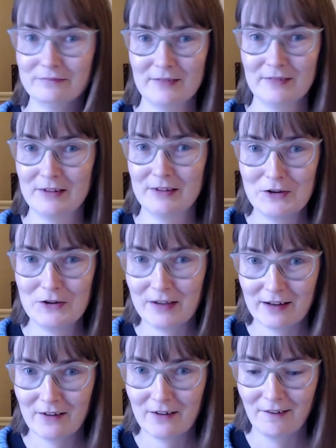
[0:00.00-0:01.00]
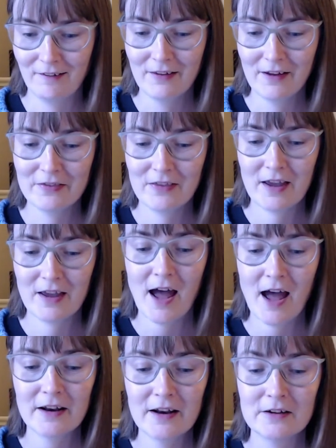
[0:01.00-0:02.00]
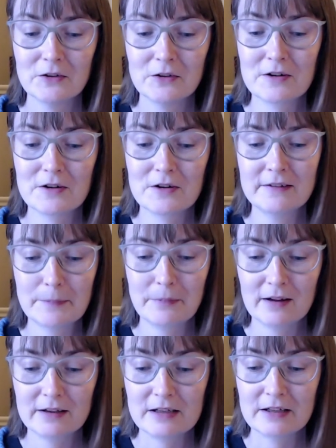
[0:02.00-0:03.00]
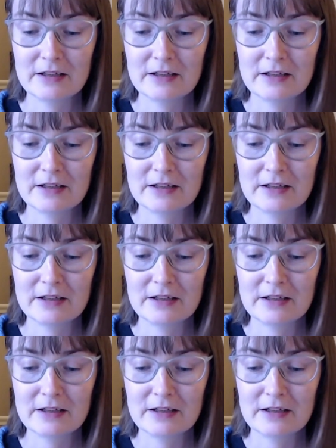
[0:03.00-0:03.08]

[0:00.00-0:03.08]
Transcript: diffusing at all. They had a decreased ability